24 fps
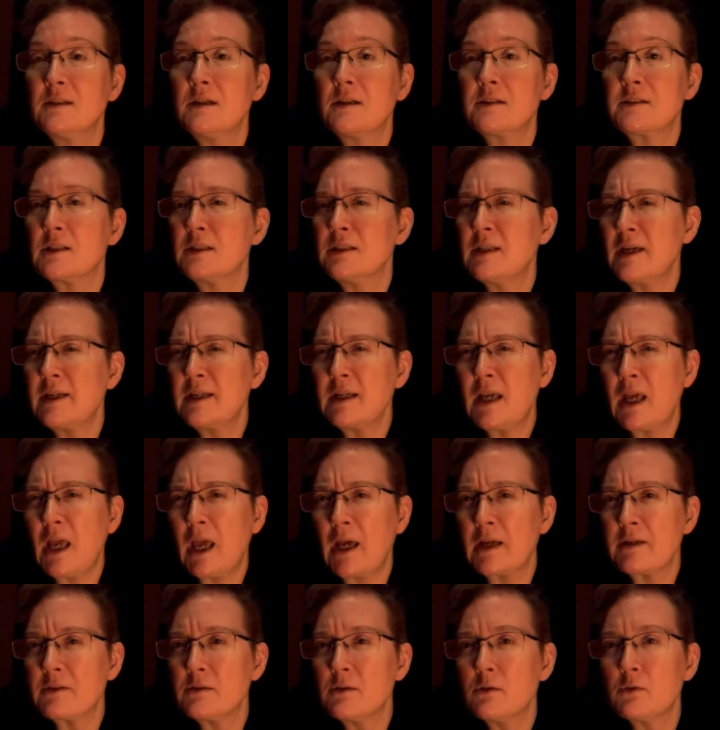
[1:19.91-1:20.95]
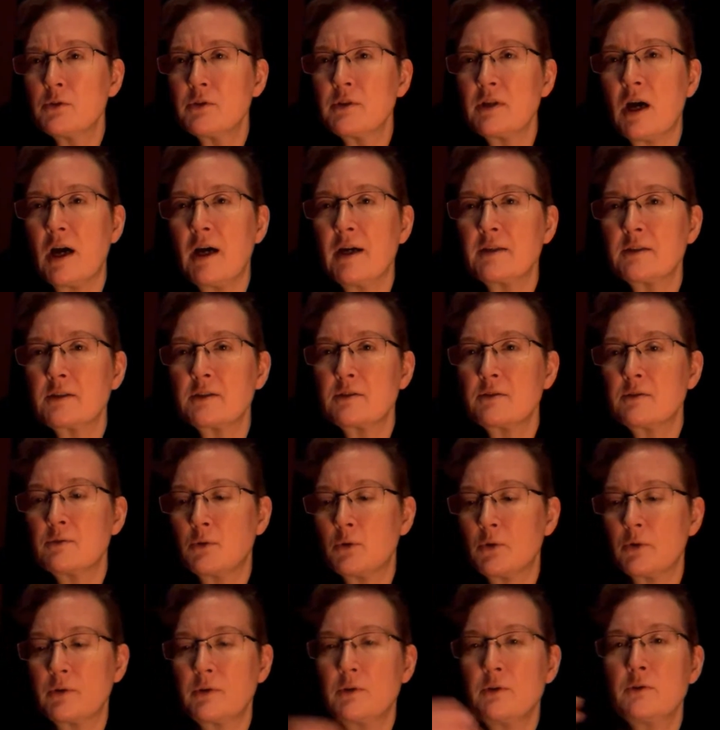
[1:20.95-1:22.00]
to light a candle or not,
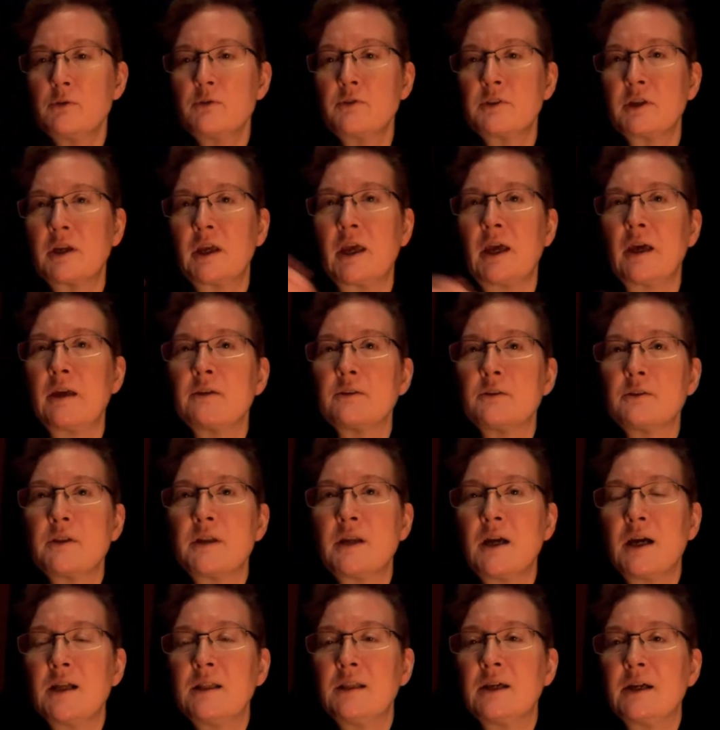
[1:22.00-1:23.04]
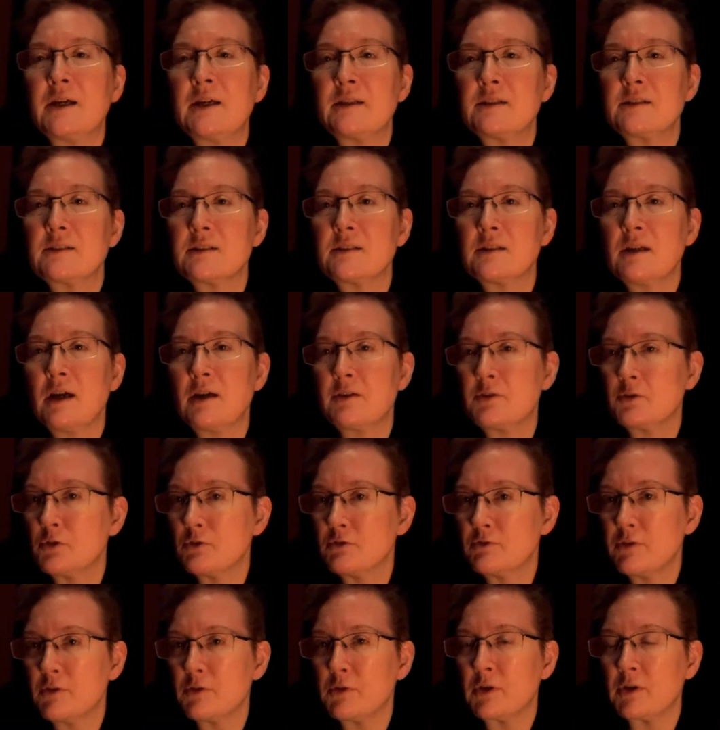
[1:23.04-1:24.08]
or use the candle that I light as your
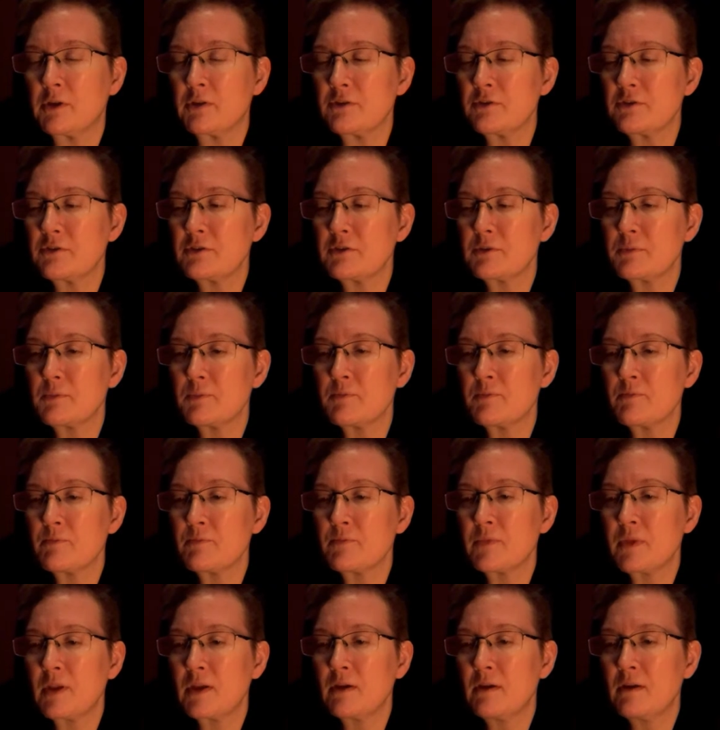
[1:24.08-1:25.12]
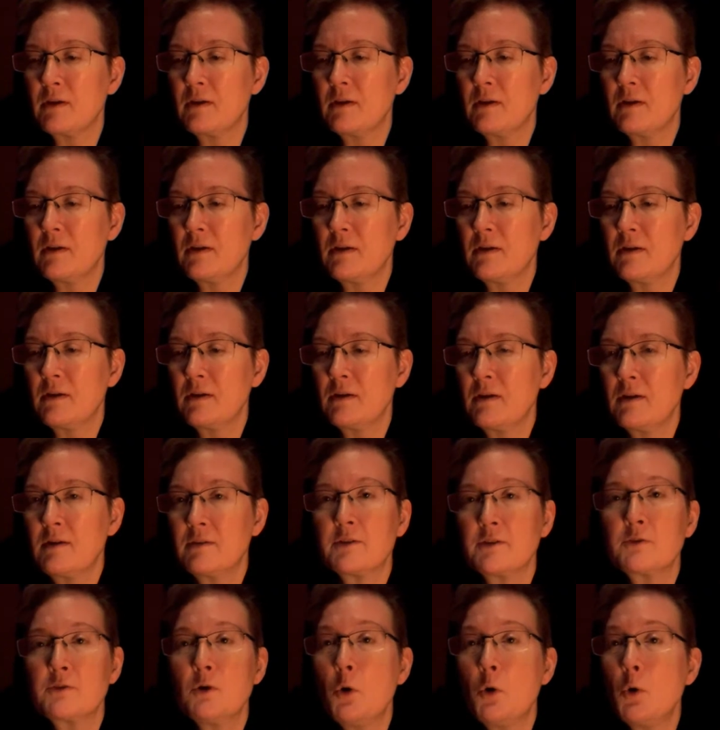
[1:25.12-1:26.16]
focus.
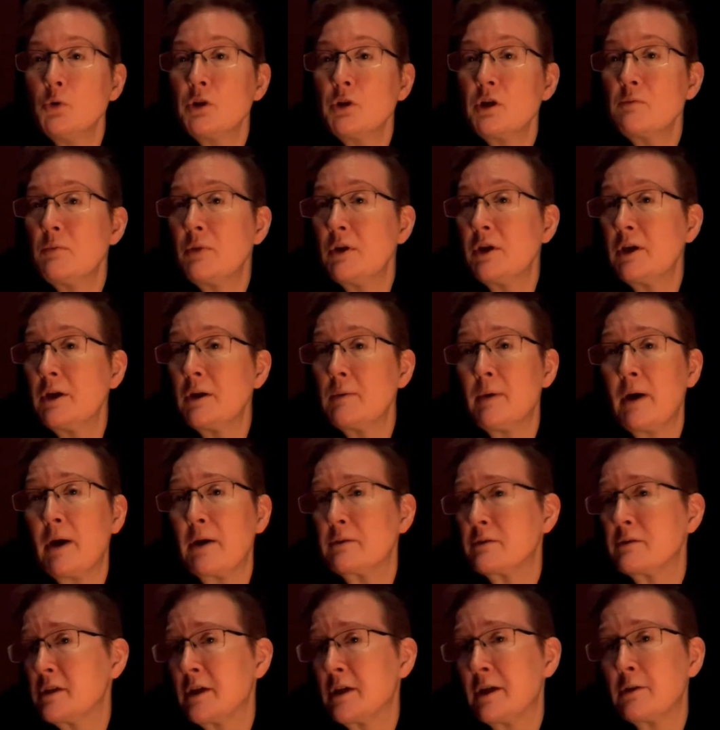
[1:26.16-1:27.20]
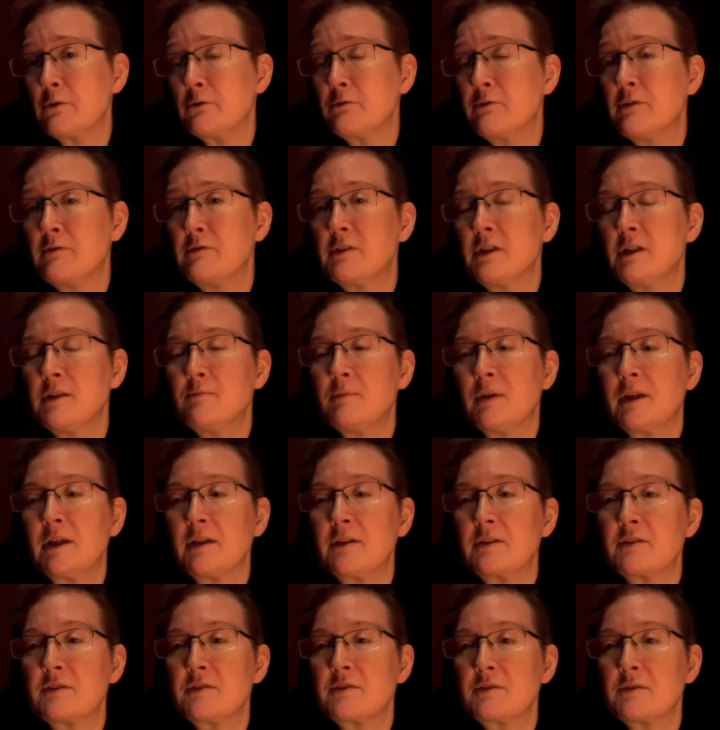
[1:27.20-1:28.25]
This will only be about 10 or 15
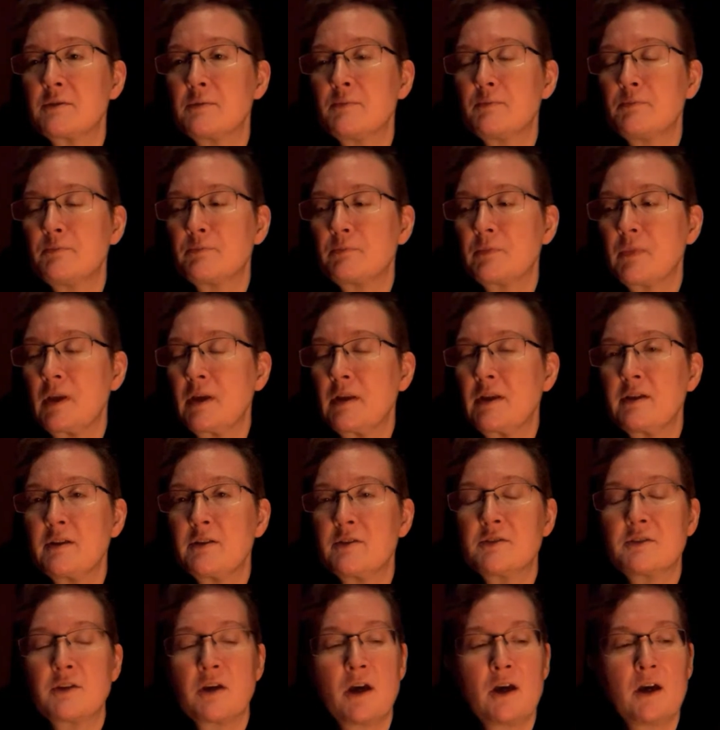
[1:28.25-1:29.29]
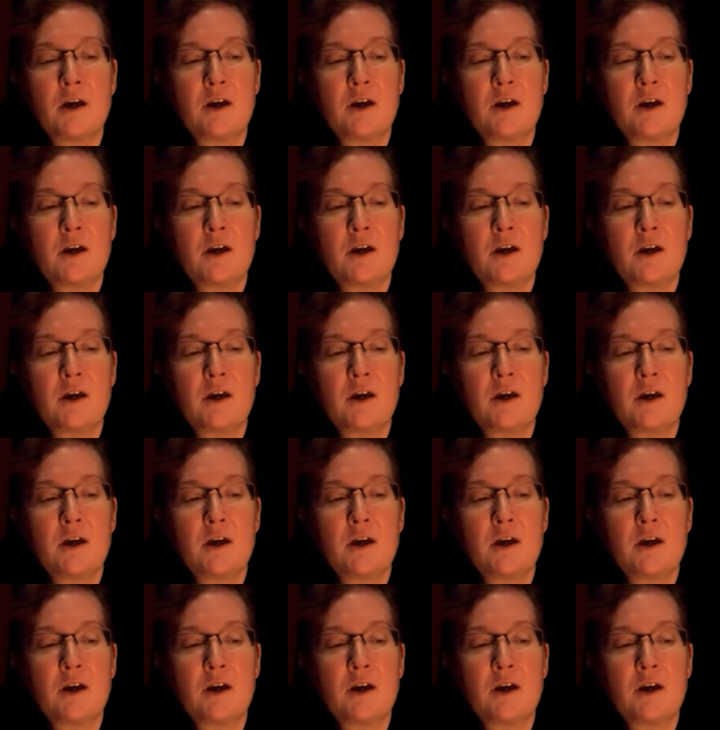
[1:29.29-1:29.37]
minutes. It is